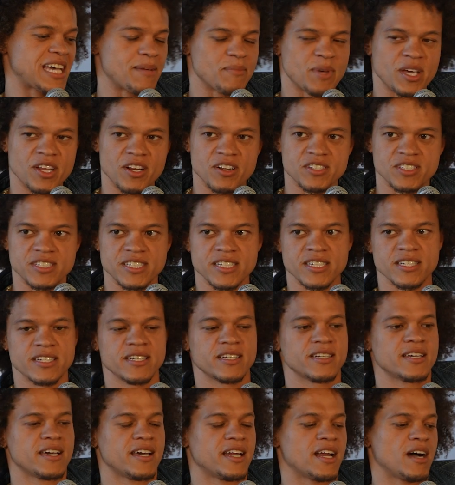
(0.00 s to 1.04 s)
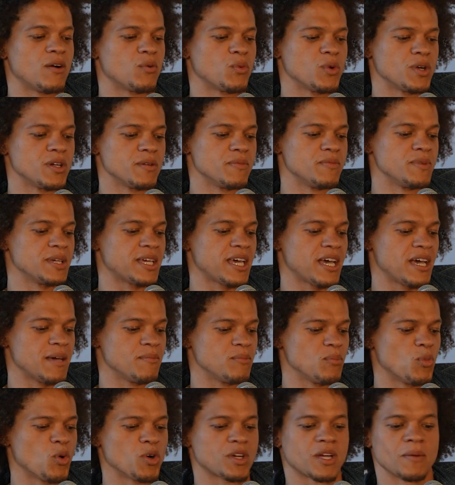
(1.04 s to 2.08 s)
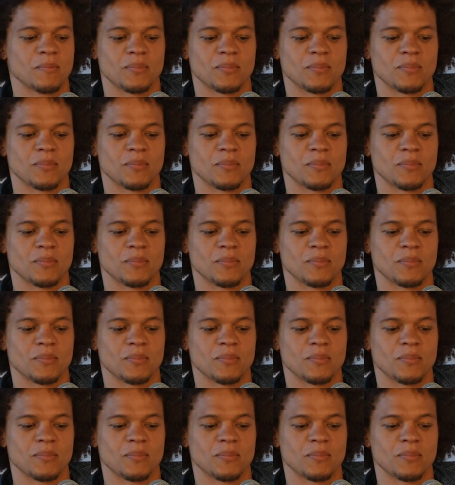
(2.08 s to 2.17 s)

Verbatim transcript: same energy and I would have became more